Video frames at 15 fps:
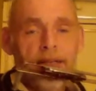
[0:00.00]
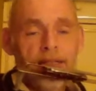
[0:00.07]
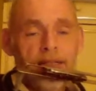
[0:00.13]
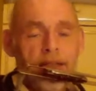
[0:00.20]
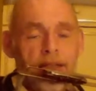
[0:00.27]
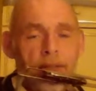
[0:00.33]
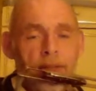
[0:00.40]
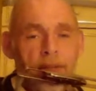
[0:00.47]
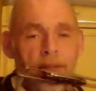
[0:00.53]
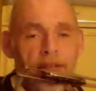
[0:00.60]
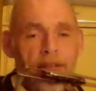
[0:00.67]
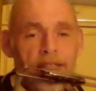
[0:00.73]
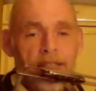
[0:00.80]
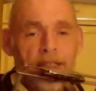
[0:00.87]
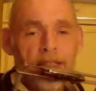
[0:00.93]

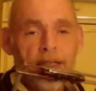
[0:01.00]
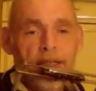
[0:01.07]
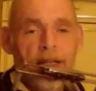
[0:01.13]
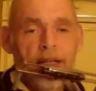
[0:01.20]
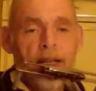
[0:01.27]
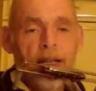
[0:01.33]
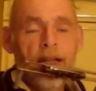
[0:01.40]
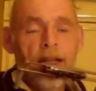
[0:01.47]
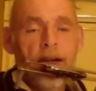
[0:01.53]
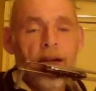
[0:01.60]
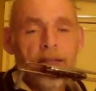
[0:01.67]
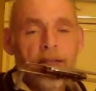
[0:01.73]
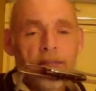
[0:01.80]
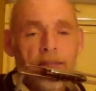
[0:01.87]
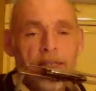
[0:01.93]
abbreviation
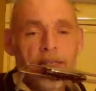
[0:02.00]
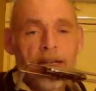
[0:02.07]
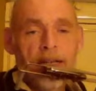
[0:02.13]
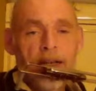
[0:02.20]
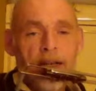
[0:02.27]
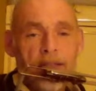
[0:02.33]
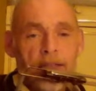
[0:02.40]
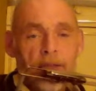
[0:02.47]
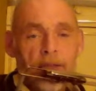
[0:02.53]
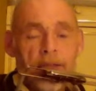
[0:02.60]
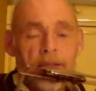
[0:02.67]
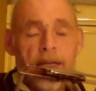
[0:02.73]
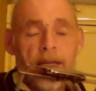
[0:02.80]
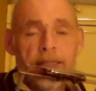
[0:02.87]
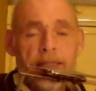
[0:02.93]
or something along those
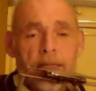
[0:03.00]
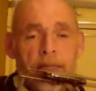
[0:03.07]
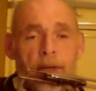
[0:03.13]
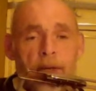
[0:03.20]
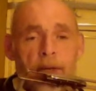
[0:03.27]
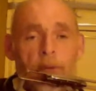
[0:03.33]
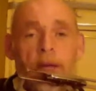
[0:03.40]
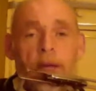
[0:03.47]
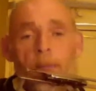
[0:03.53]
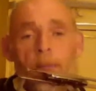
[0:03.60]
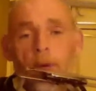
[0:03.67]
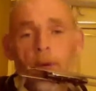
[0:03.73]
lines. Anyway, well, Paul